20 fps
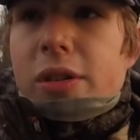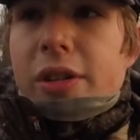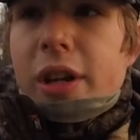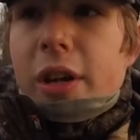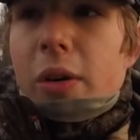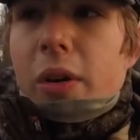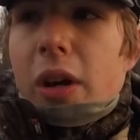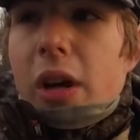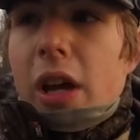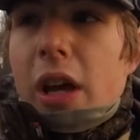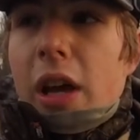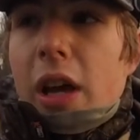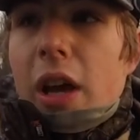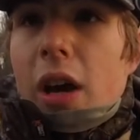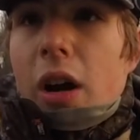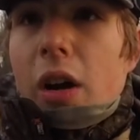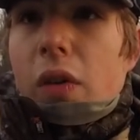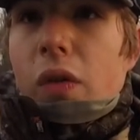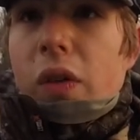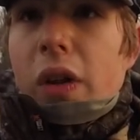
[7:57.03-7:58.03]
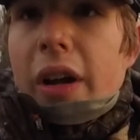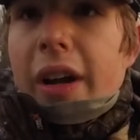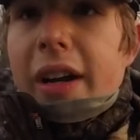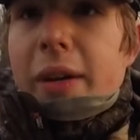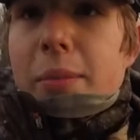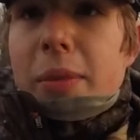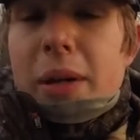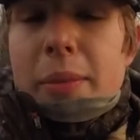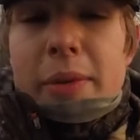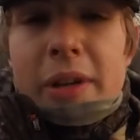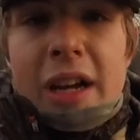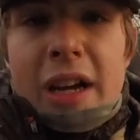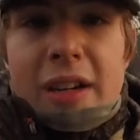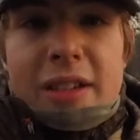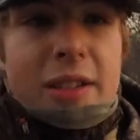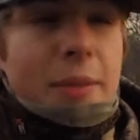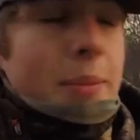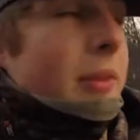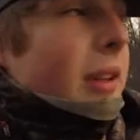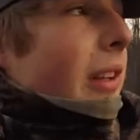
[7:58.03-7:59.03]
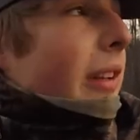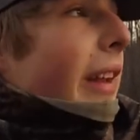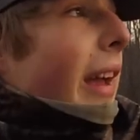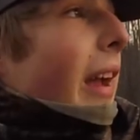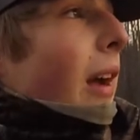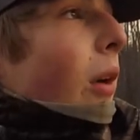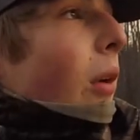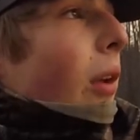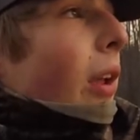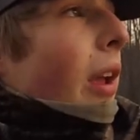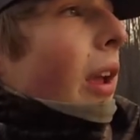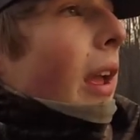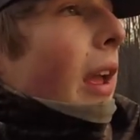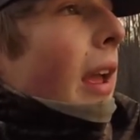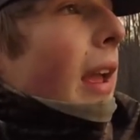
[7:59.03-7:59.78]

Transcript: So hopefully I can maybe knock something down